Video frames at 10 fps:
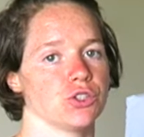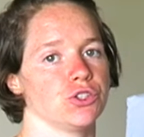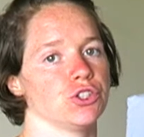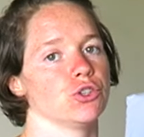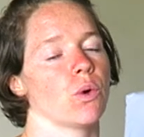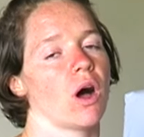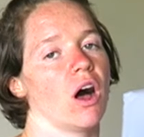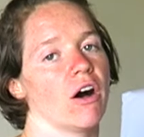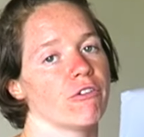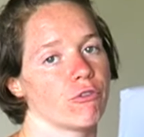to do
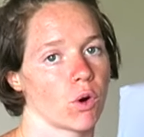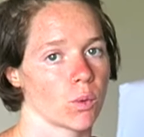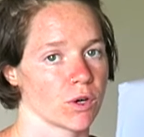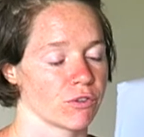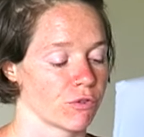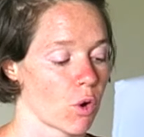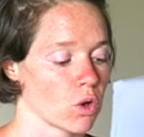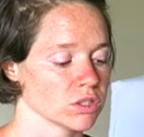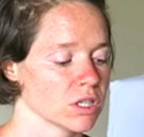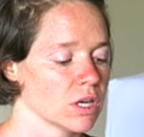a forward
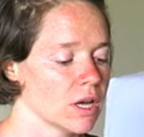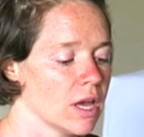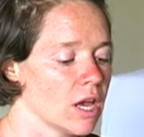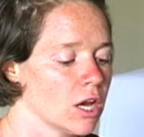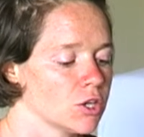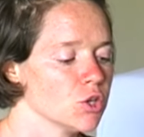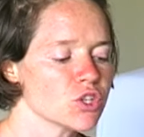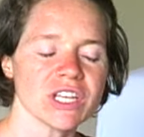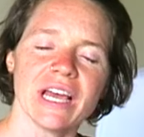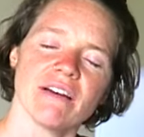fold.
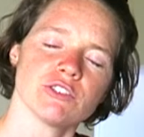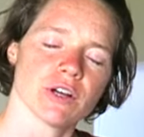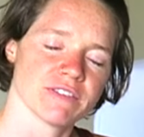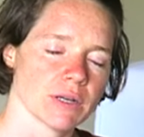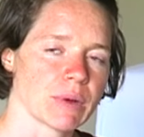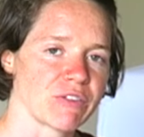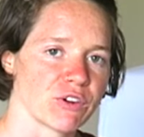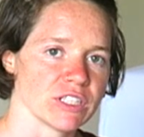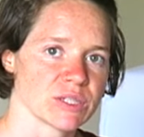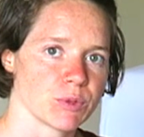Usually after I've done my
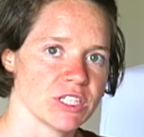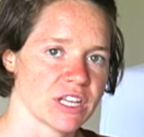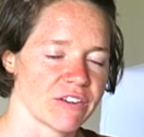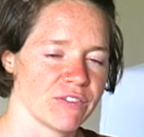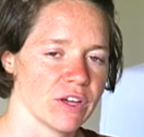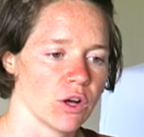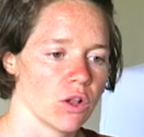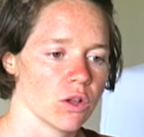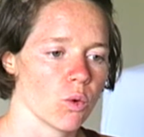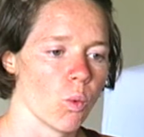front splits, I
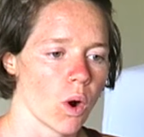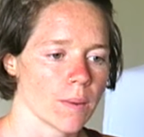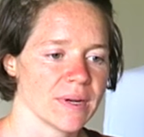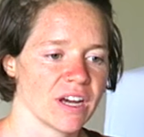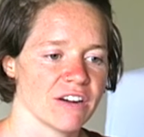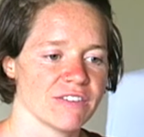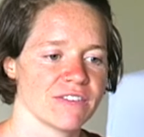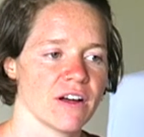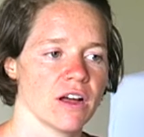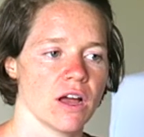feel warm enough
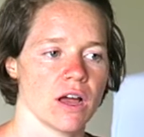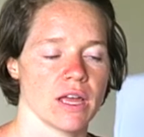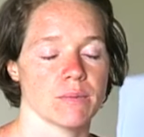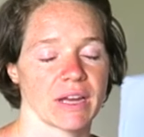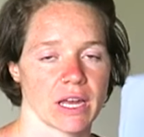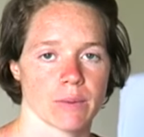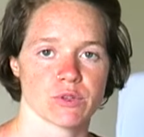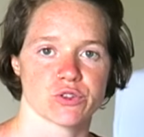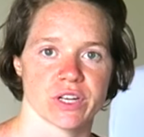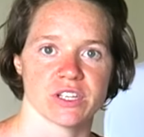in my
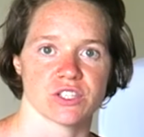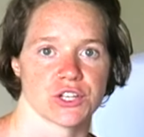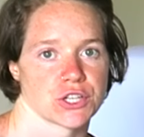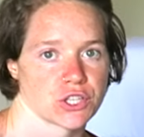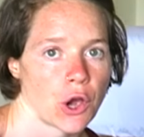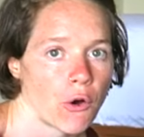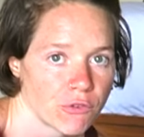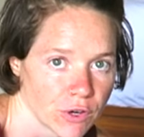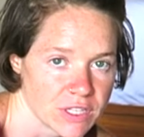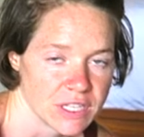hamstrings to just go
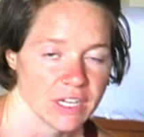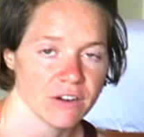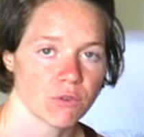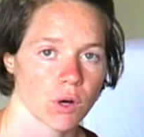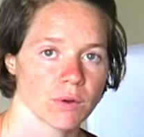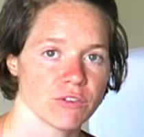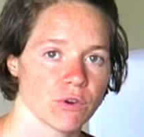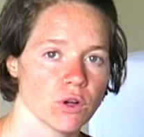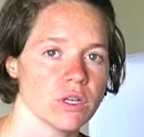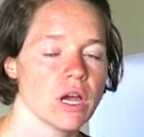for a seated forward
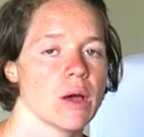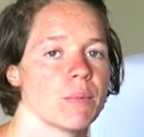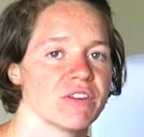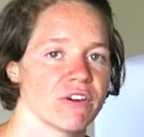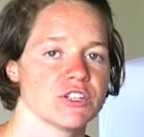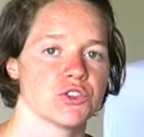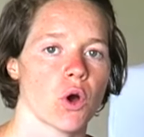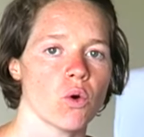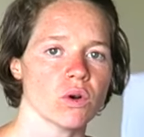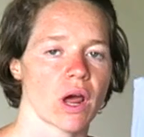fold. But if I
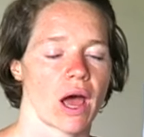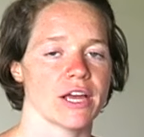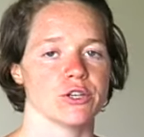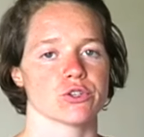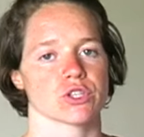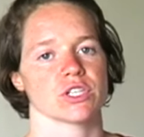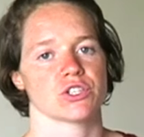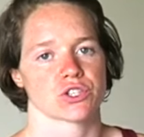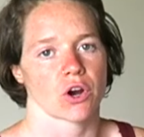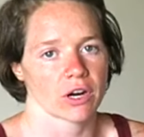don't, I usually
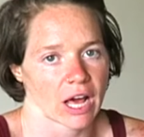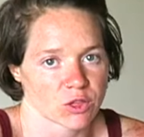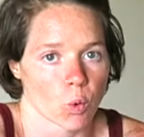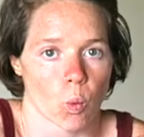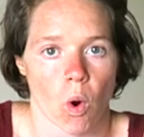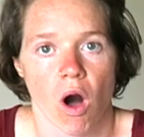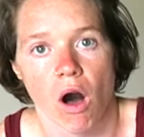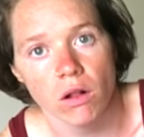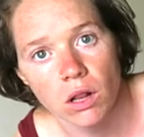start at the wall.